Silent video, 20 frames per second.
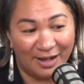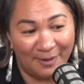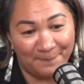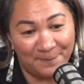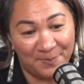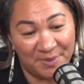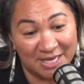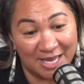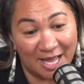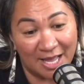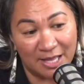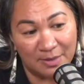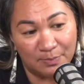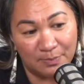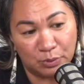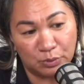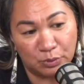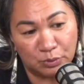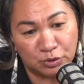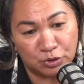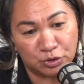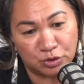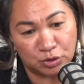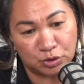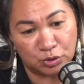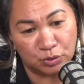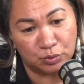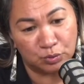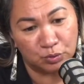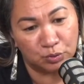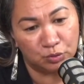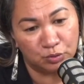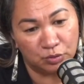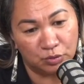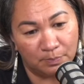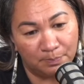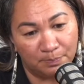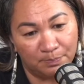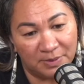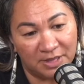being able to
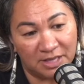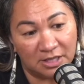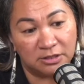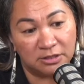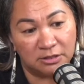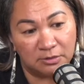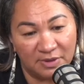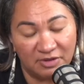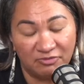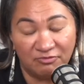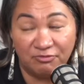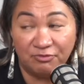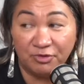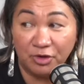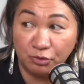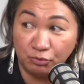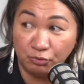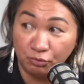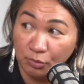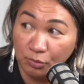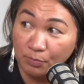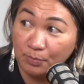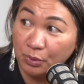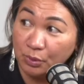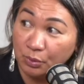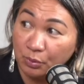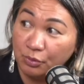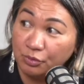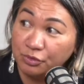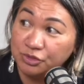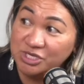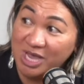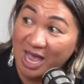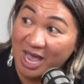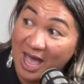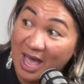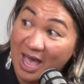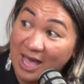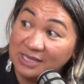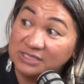be a little bit vulnerable to
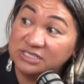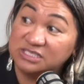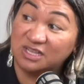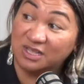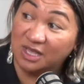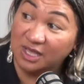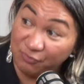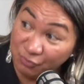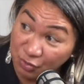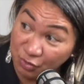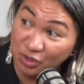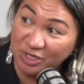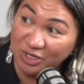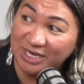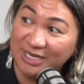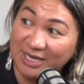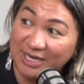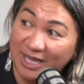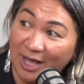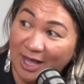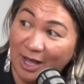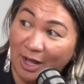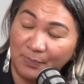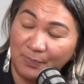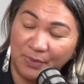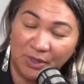ask if you need help.